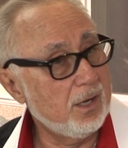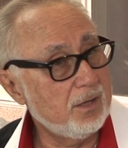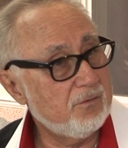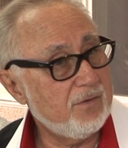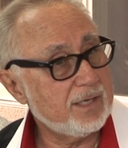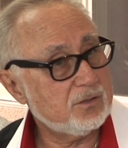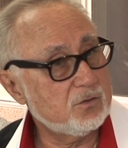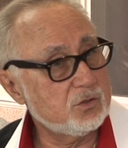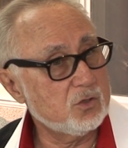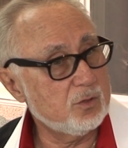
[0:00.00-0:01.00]
the fact that
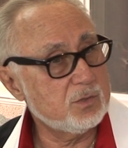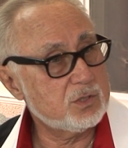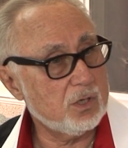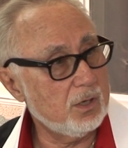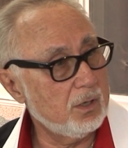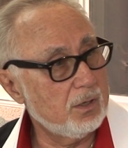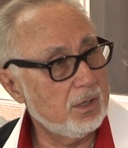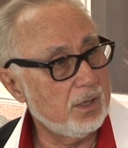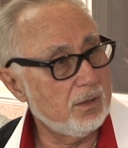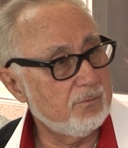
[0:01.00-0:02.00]
the Germans are
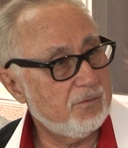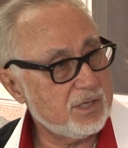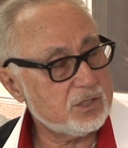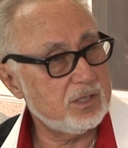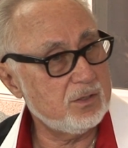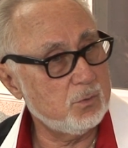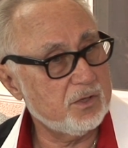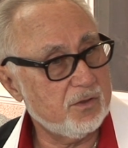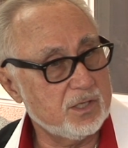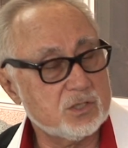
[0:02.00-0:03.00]
fascinated with this.